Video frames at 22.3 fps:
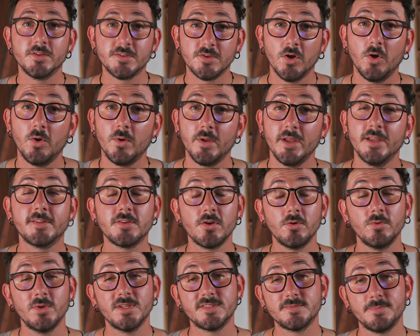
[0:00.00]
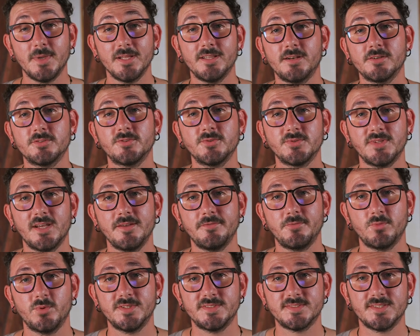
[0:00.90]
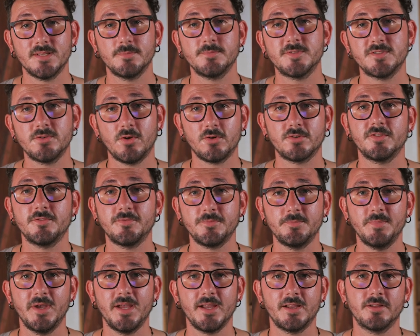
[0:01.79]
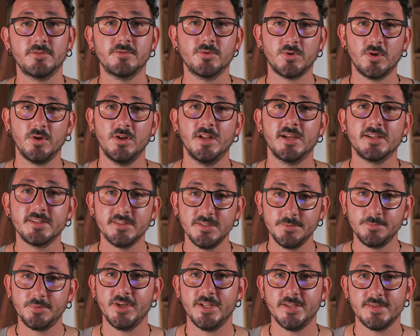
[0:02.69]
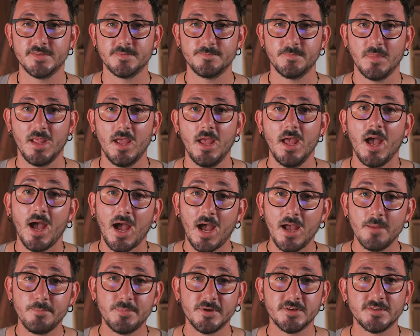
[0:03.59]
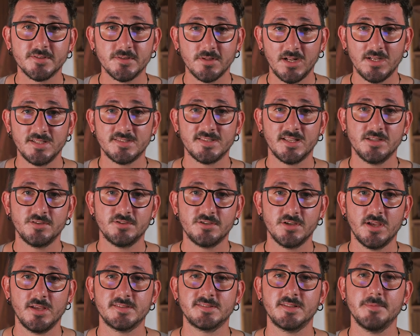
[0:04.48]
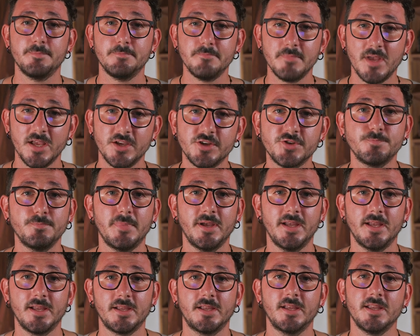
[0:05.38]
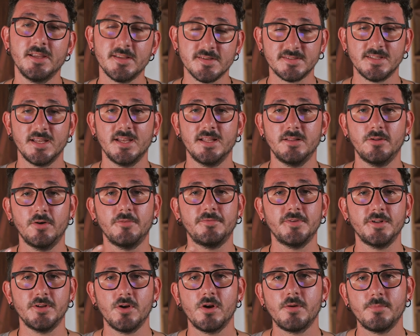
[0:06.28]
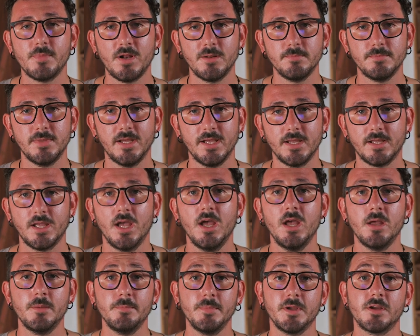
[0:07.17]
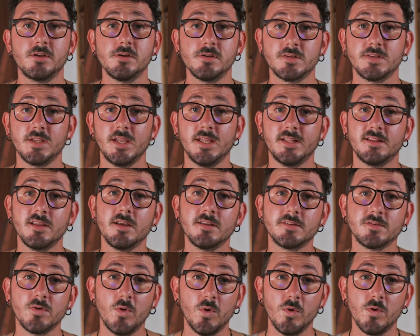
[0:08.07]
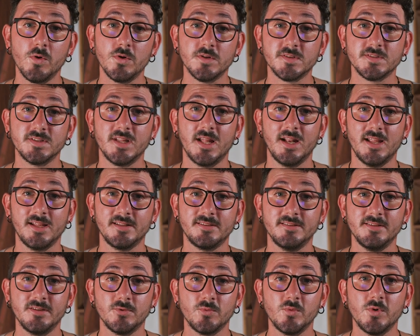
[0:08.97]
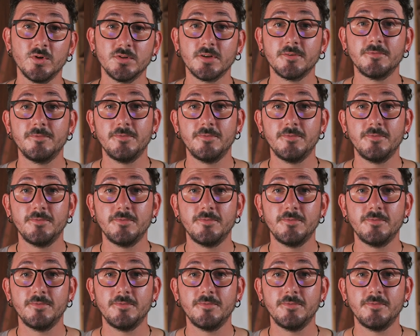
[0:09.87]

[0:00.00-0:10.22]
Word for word: So it's always better to dive with some sort of bag to collect debris. I personally suggest a mesh bag instead of a normal bag because it has holes that let the water